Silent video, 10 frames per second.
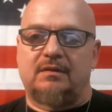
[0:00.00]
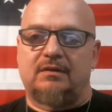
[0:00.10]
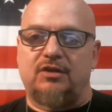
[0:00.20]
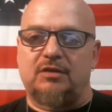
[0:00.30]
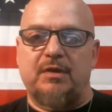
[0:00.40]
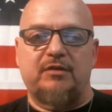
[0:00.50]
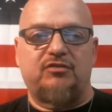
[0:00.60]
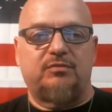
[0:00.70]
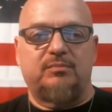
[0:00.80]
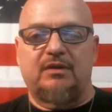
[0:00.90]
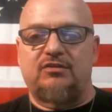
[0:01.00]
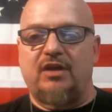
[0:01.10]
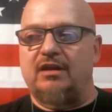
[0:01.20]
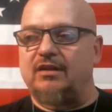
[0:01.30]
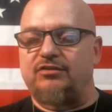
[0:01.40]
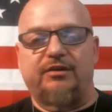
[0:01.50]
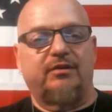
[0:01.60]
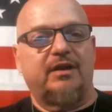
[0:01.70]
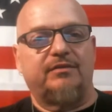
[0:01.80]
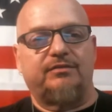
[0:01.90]
checked my channel. I
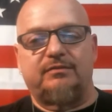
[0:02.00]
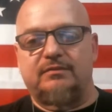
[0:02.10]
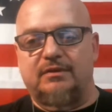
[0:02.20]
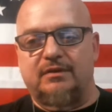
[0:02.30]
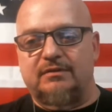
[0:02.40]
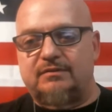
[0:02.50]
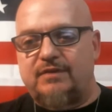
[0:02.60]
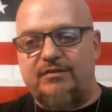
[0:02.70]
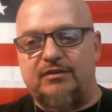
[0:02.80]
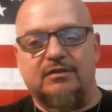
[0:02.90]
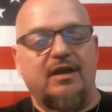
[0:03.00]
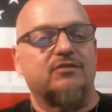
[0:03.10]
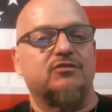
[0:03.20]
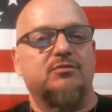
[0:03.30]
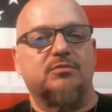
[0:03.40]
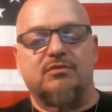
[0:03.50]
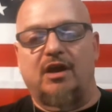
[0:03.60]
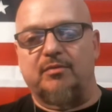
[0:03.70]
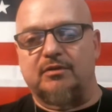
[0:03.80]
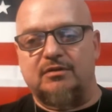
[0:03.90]
still don't have 500,000
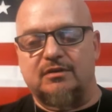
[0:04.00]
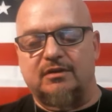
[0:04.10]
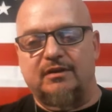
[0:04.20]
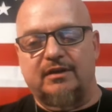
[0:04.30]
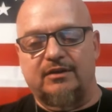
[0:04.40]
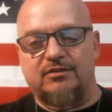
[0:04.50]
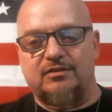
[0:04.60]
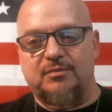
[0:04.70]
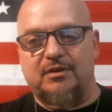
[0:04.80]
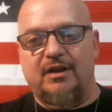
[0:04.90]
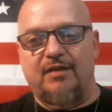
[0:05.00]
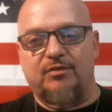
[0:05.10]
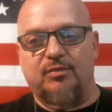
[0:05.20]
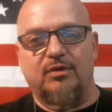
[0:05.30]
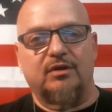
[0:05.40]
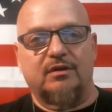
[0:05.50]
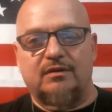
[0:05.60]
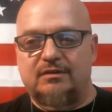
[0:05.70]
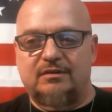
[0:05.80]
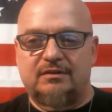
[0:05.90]
subscribers, so I guess I'm going to have to work.
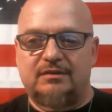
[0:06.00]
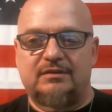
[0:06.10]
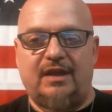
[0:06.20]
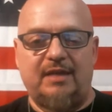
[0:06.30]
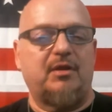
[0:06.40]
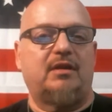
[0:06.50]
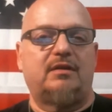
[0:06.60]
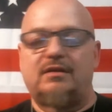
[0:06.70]
Damn it.